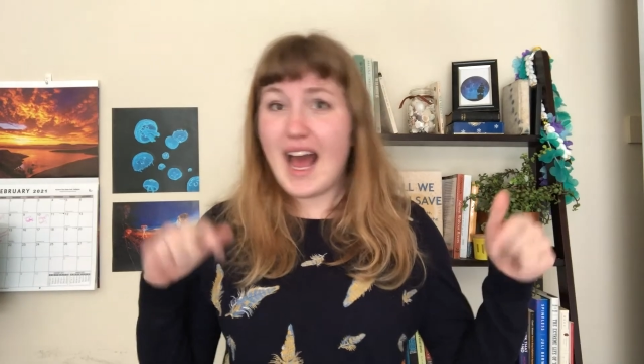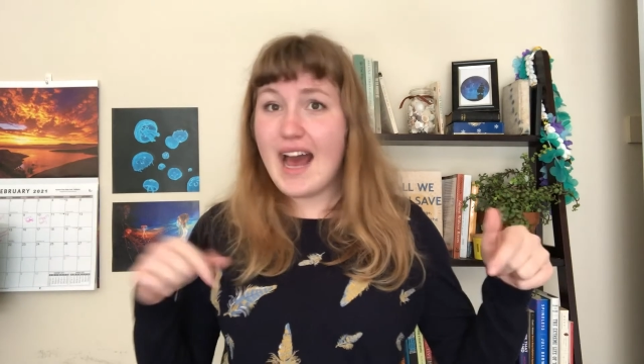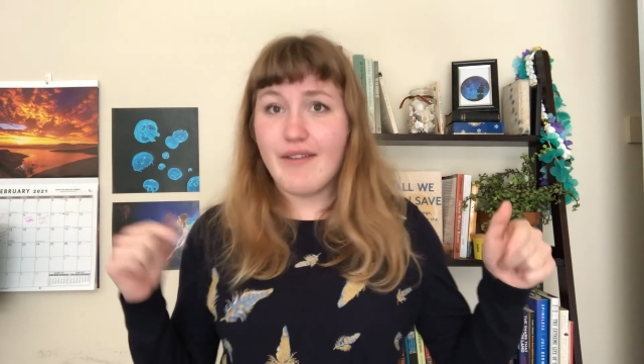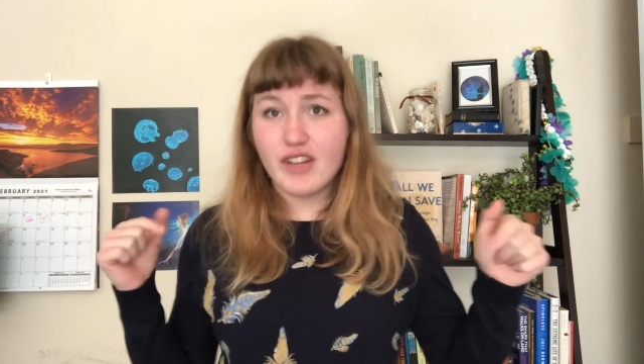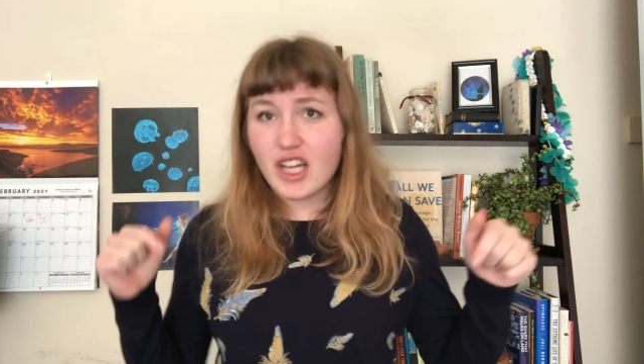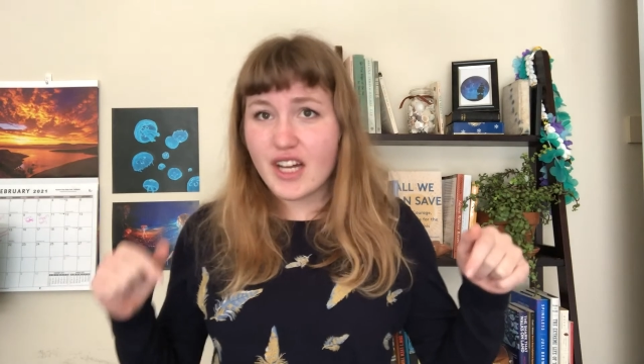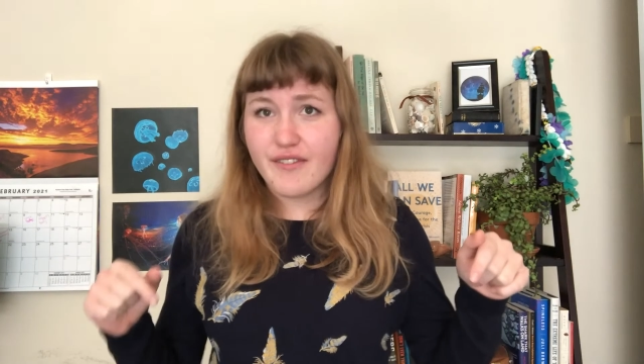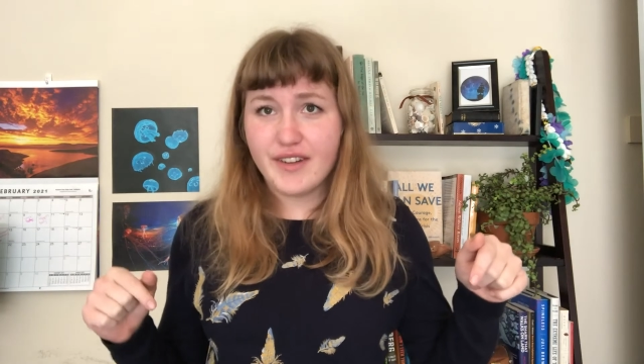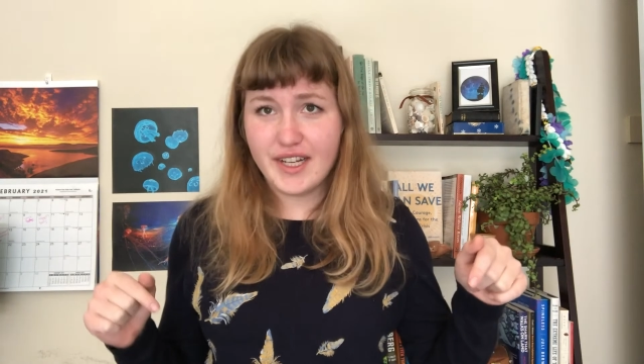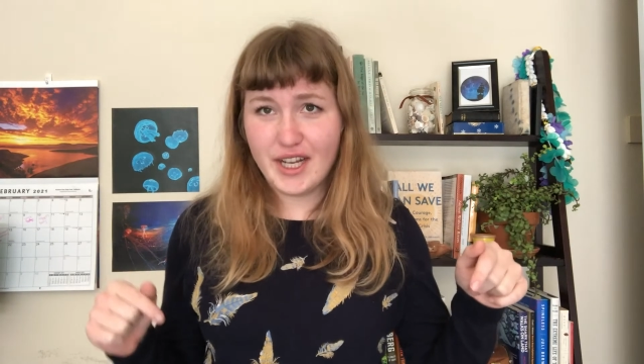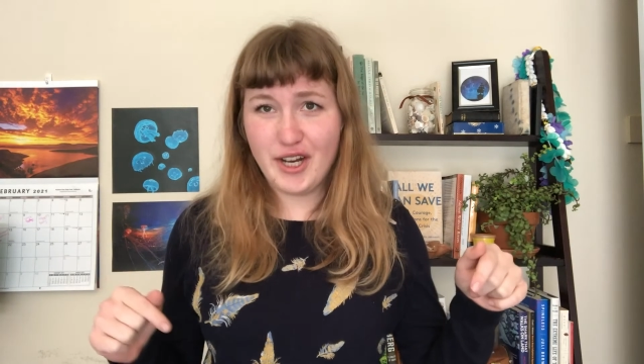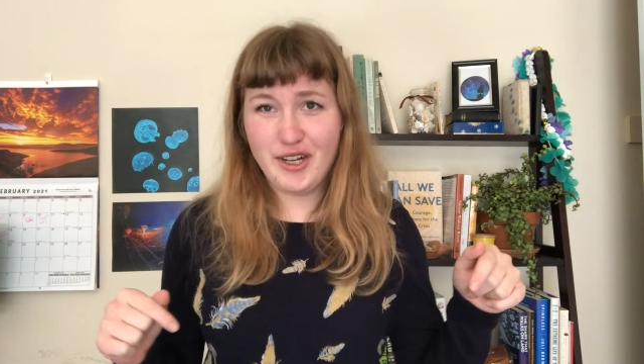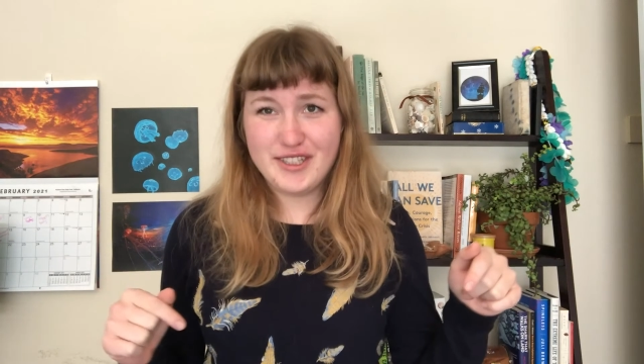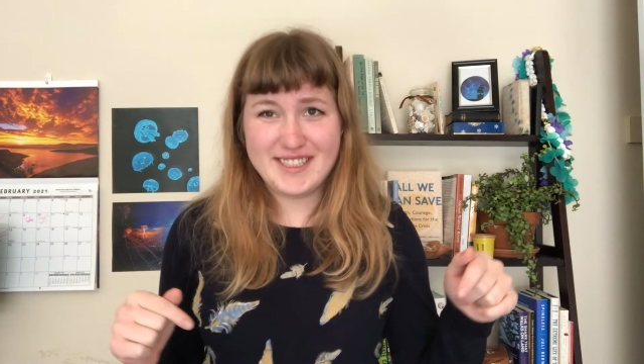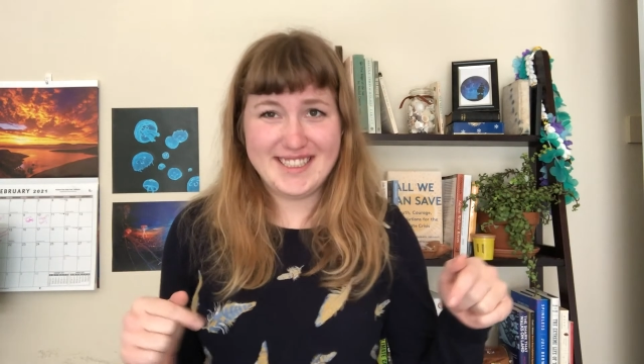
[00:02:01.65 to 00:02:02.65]
I have a lot of
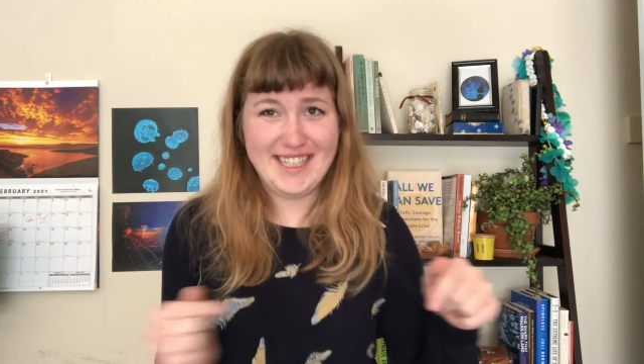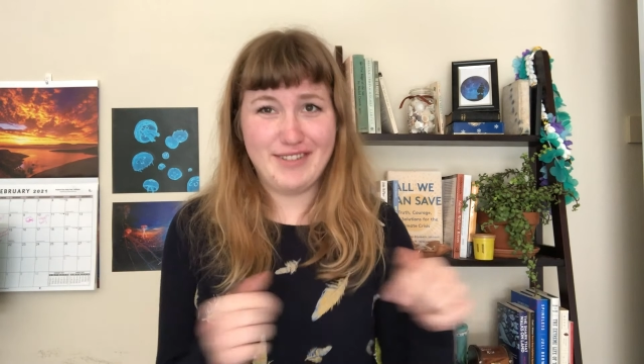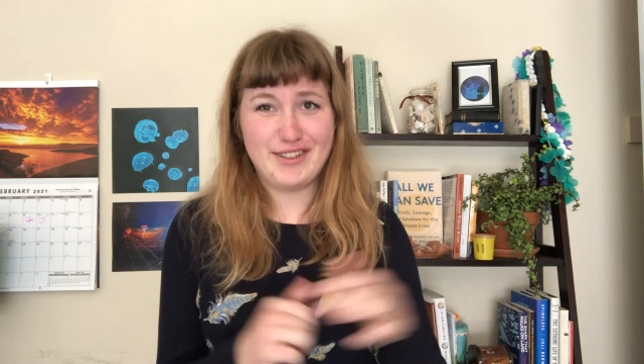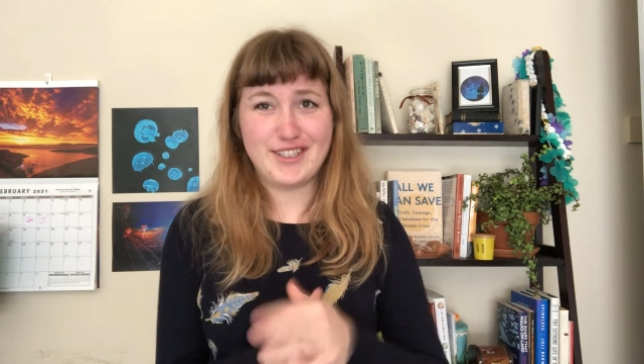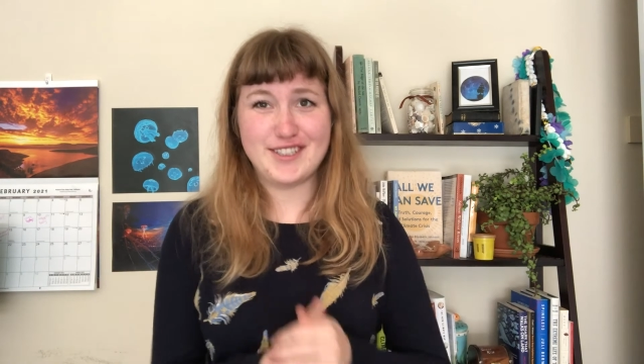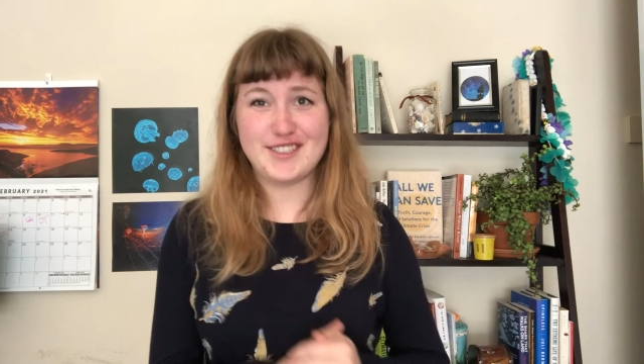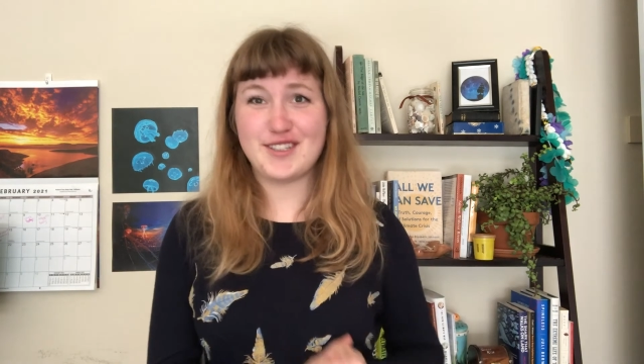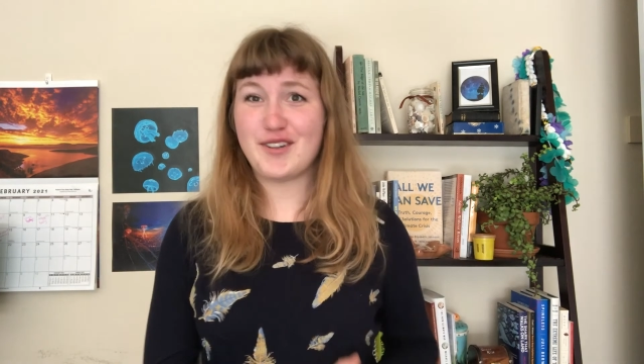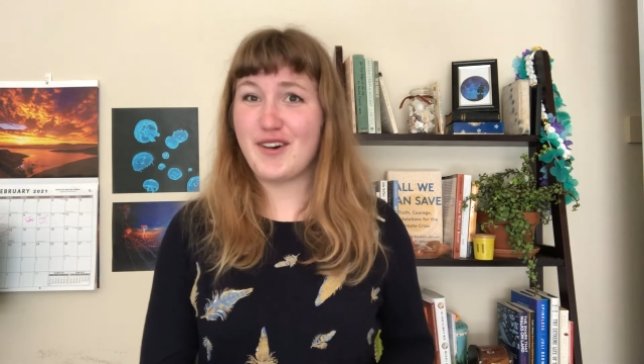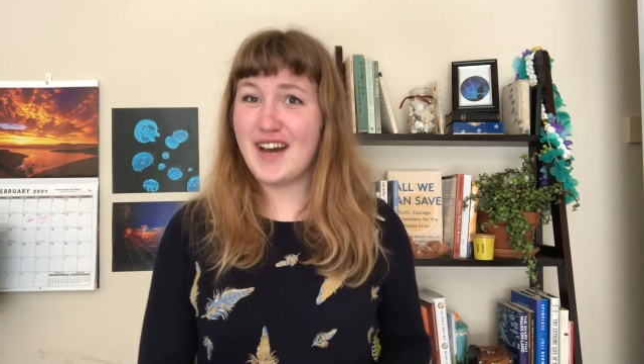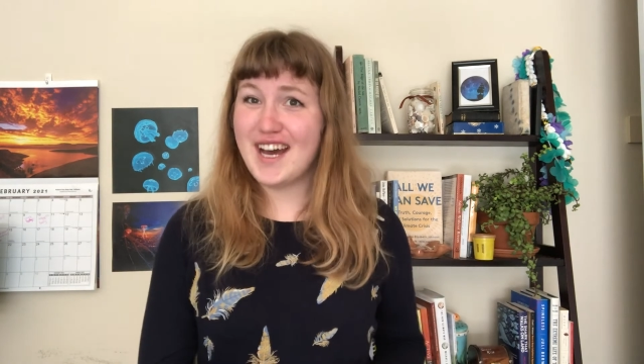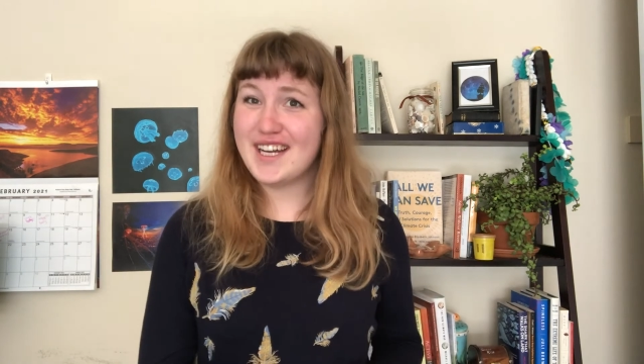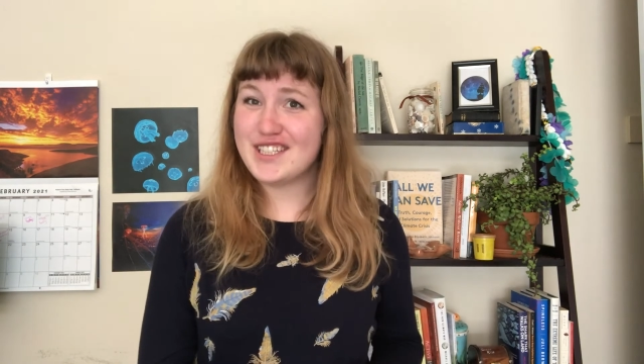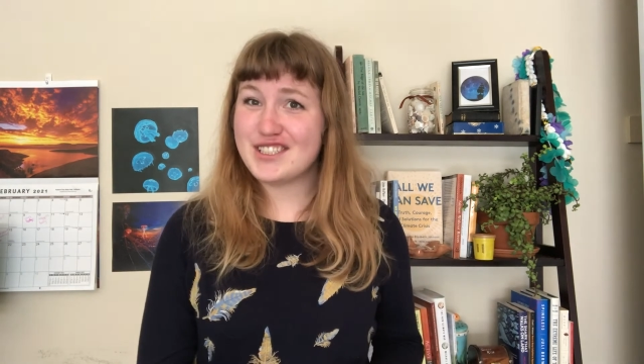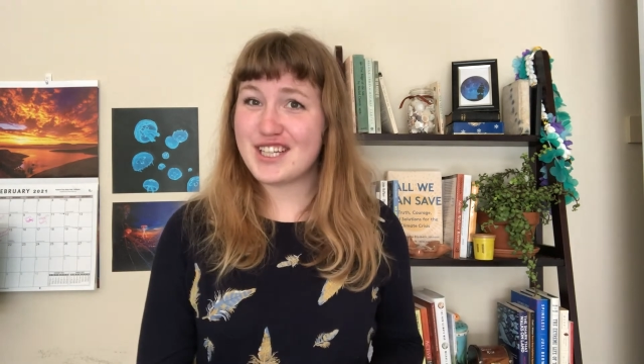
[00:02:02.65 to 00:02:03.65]
videos down there, so go
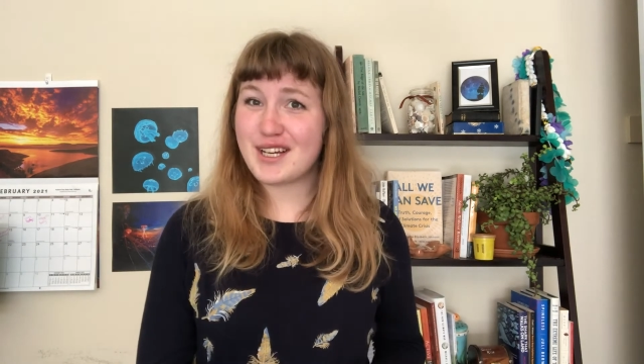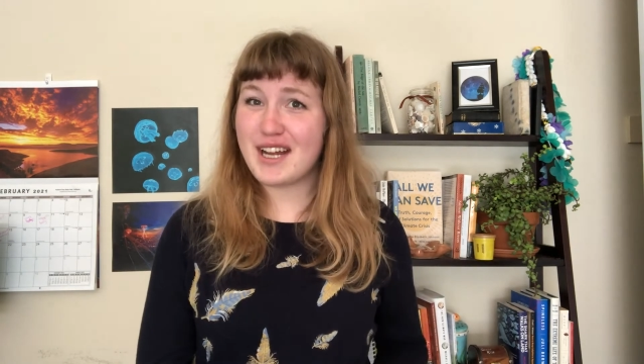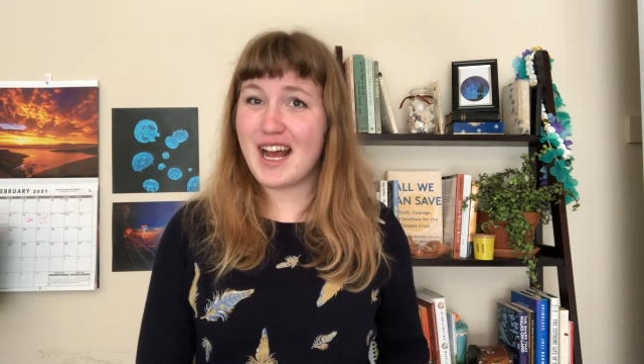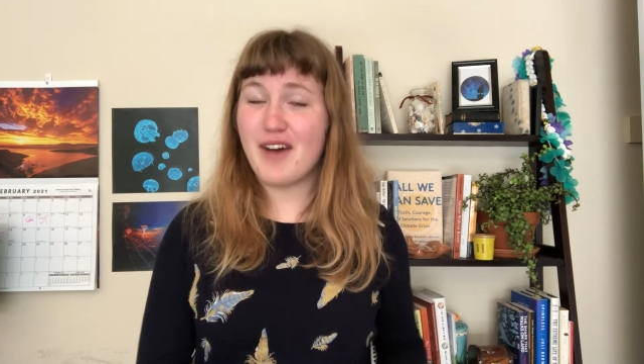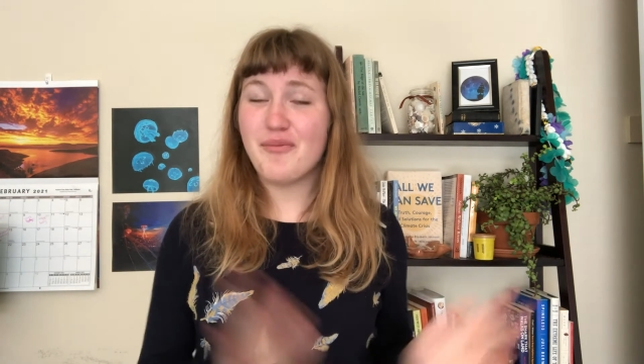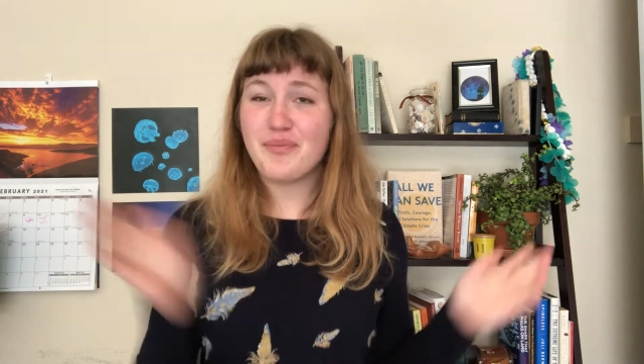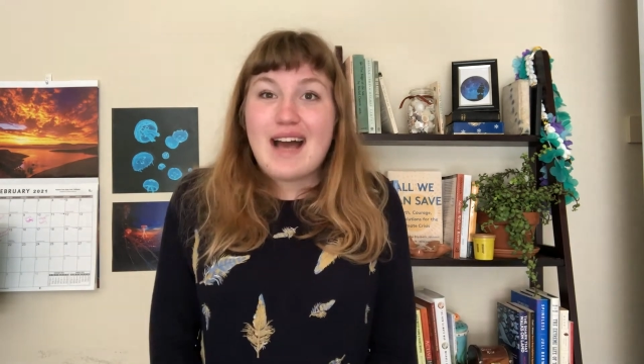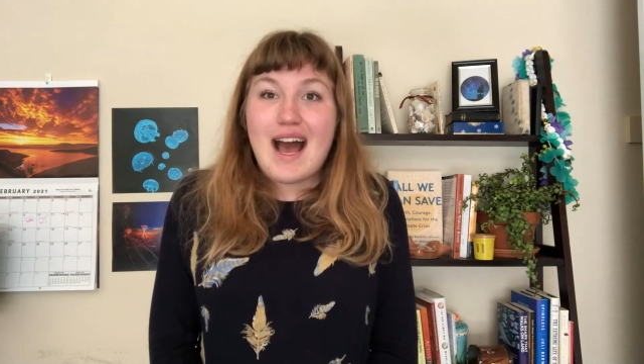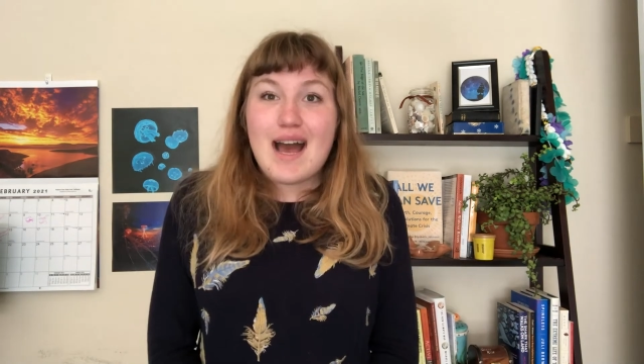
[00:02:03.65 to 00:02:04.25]
ahead and check it out.